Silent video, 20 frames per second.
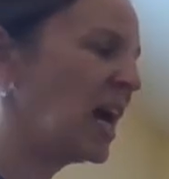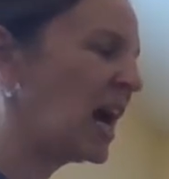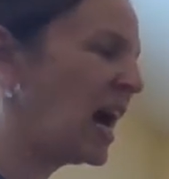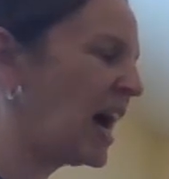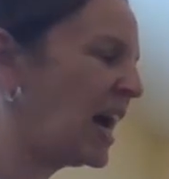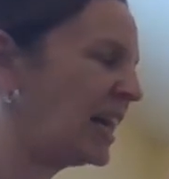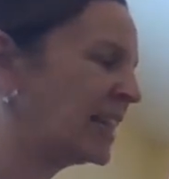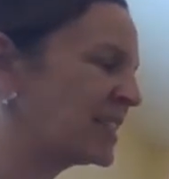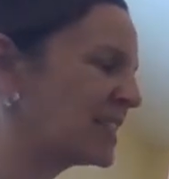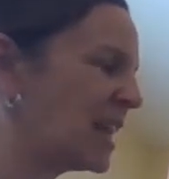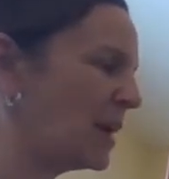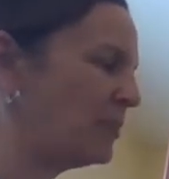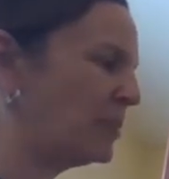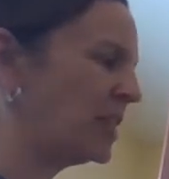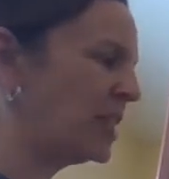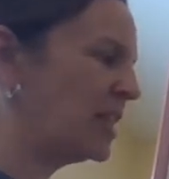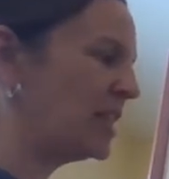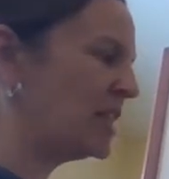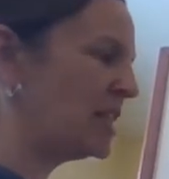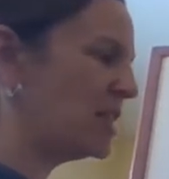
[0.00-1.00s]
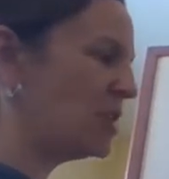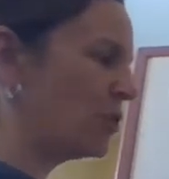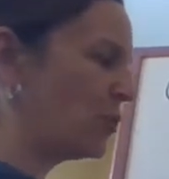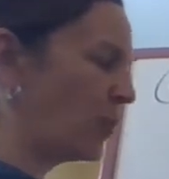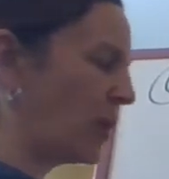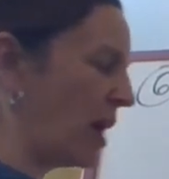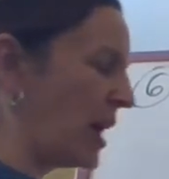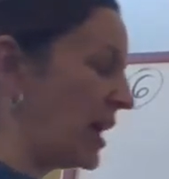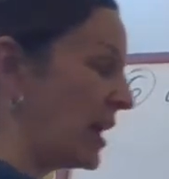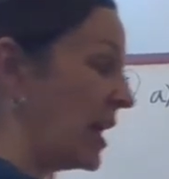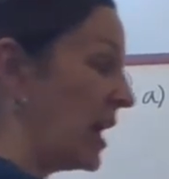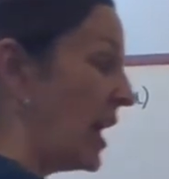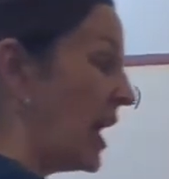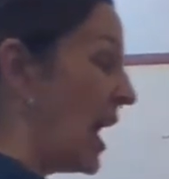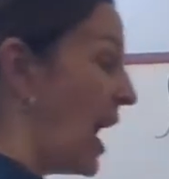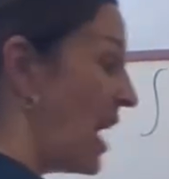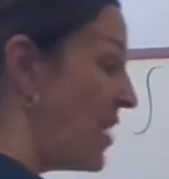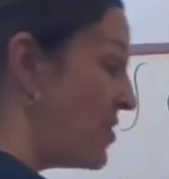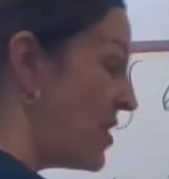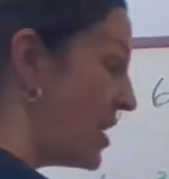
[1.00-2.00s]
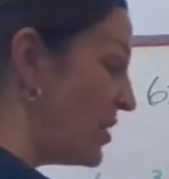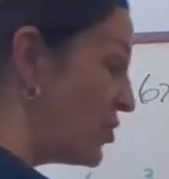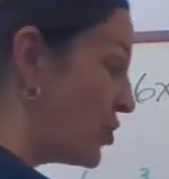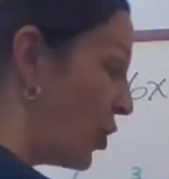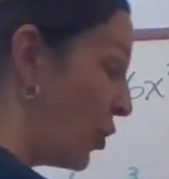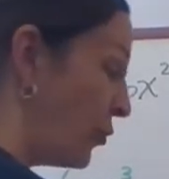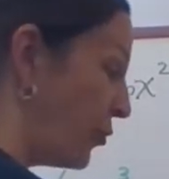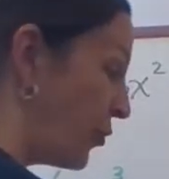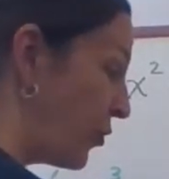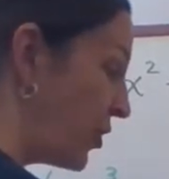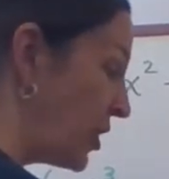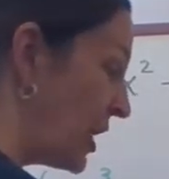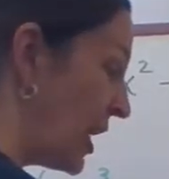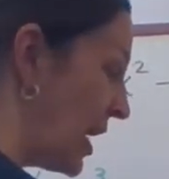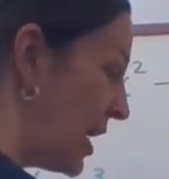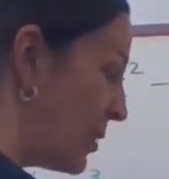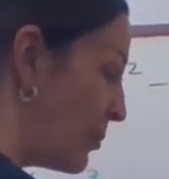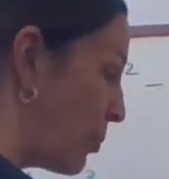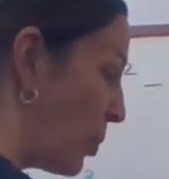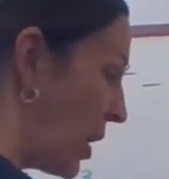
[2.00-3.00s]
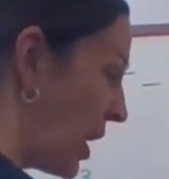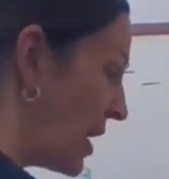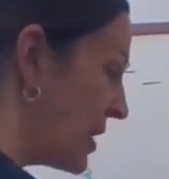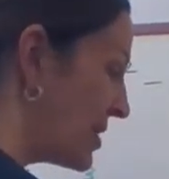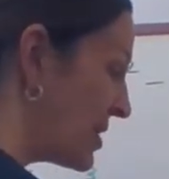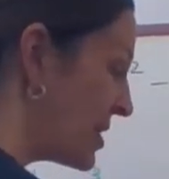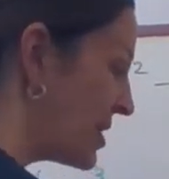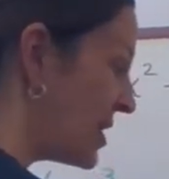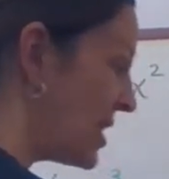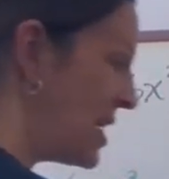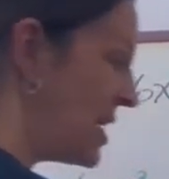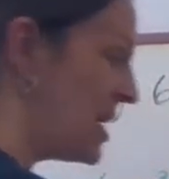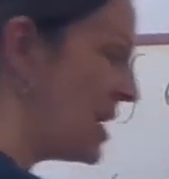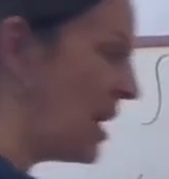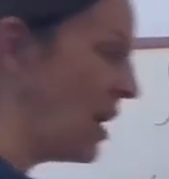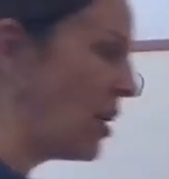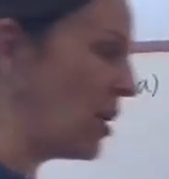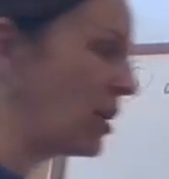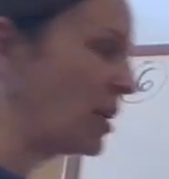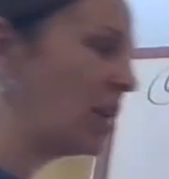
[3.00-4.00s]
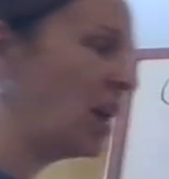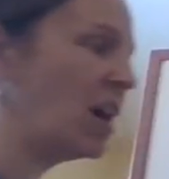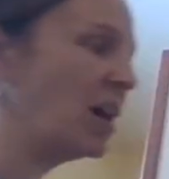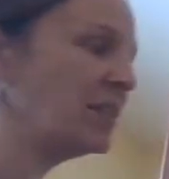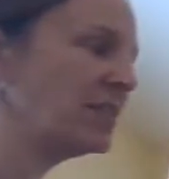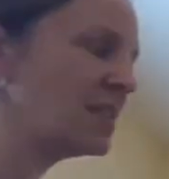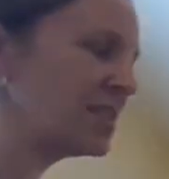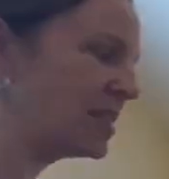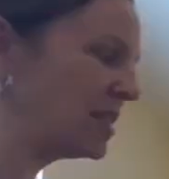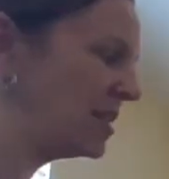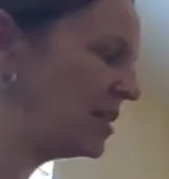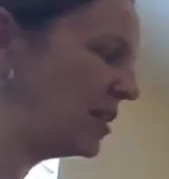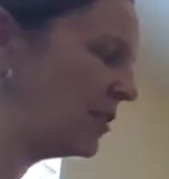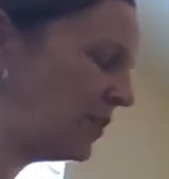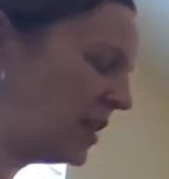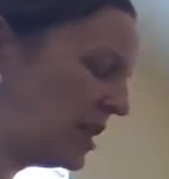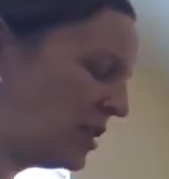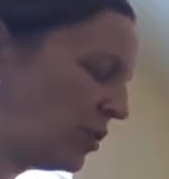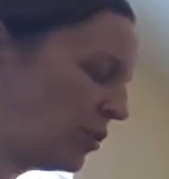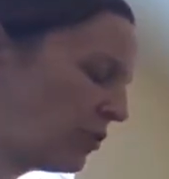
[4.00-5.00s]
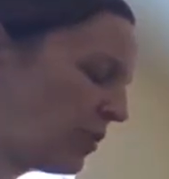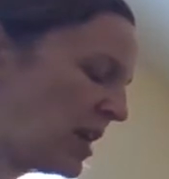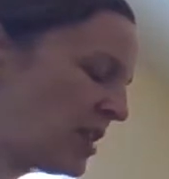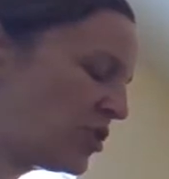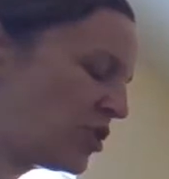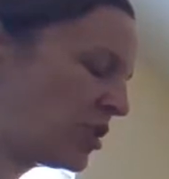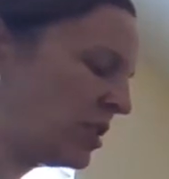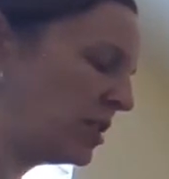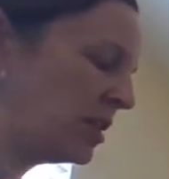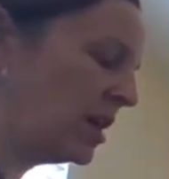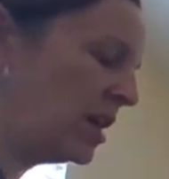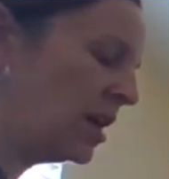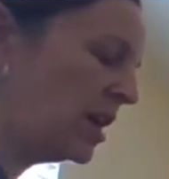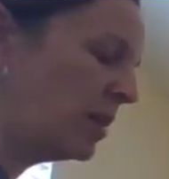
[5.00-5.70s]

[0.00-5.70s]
I accepted it either way. And then don't forget plus c, our constant of integration.